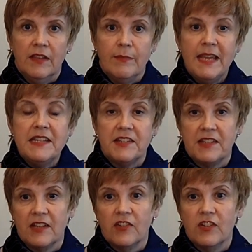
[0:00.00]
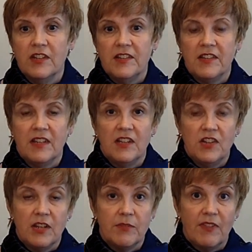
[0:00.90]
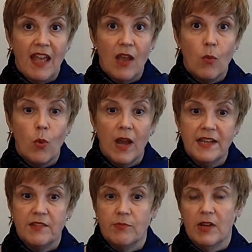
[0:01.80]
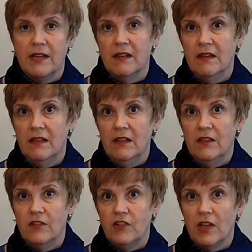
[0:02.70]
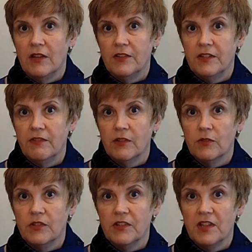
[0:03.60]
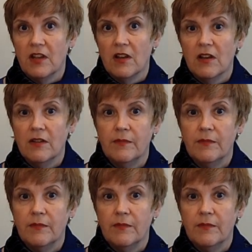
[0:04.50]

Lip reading: The main distinction is in terms of how widespread the child's difficulties are.